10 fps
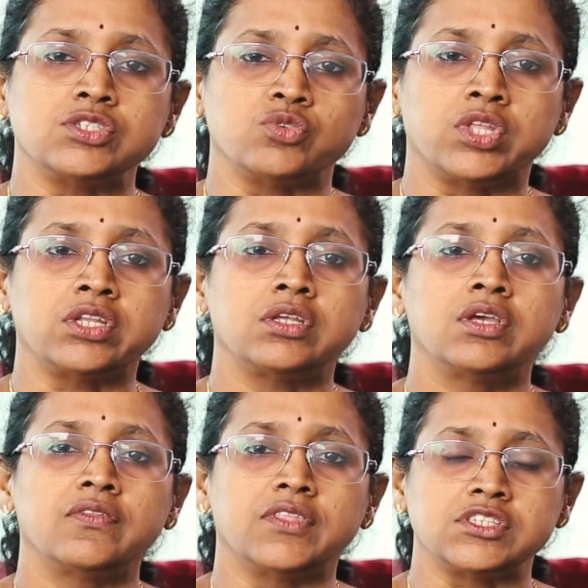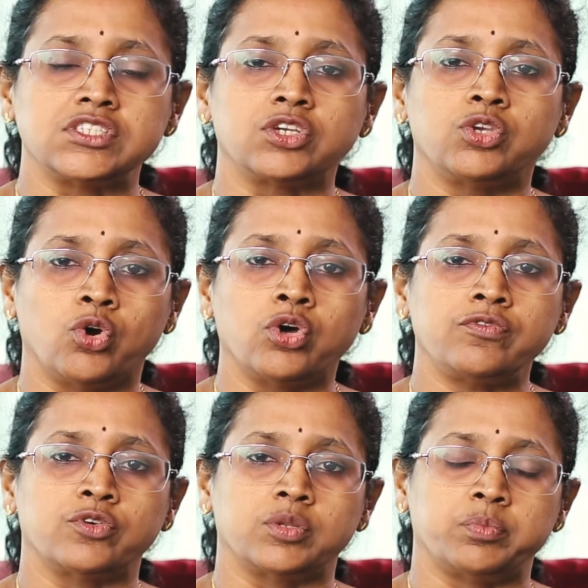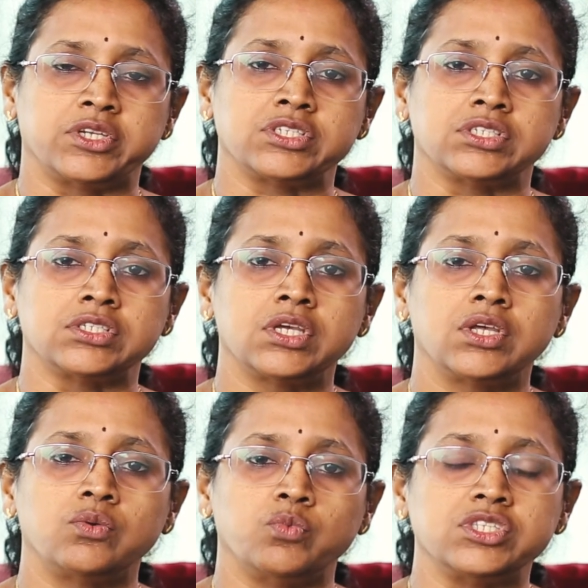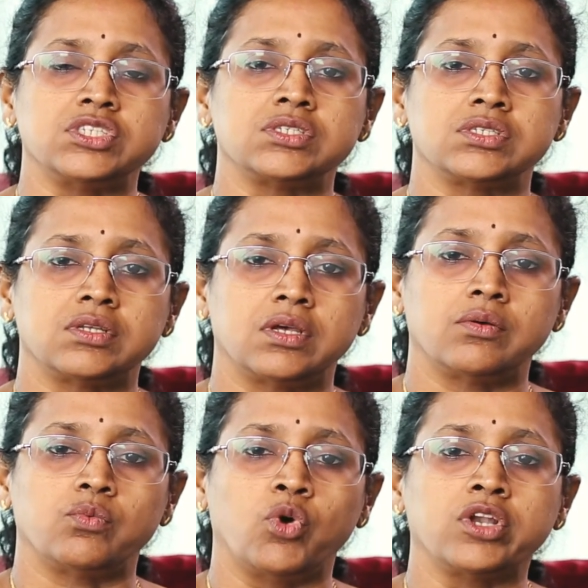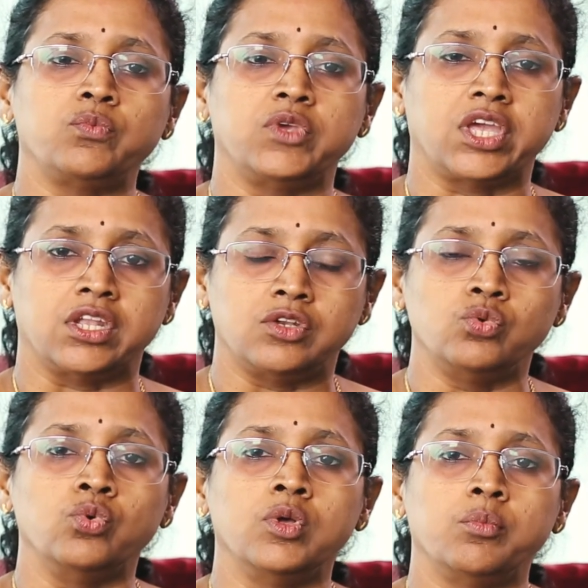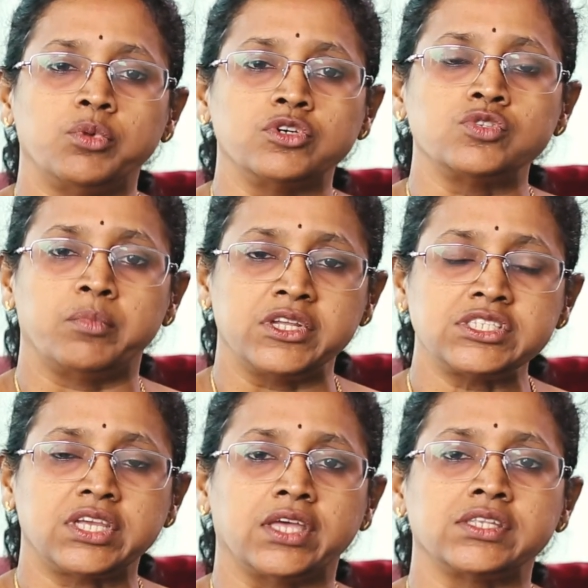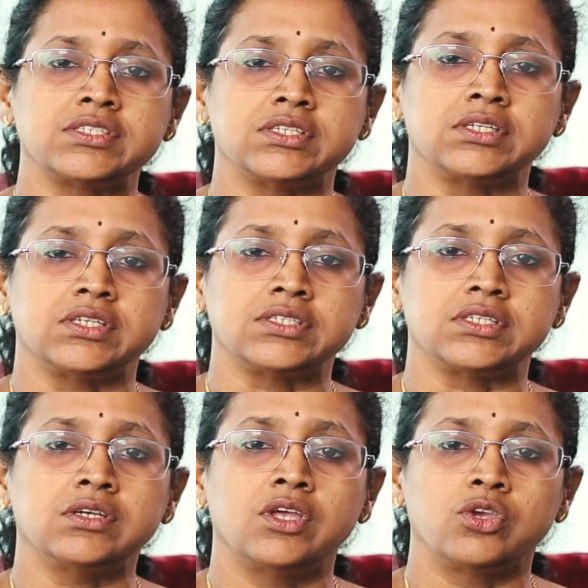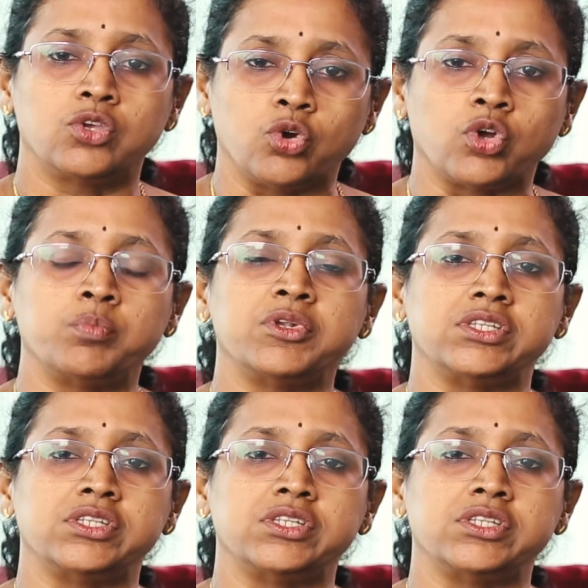so that there is a cure for the patient, which is what we can do, because breast cancer is a curable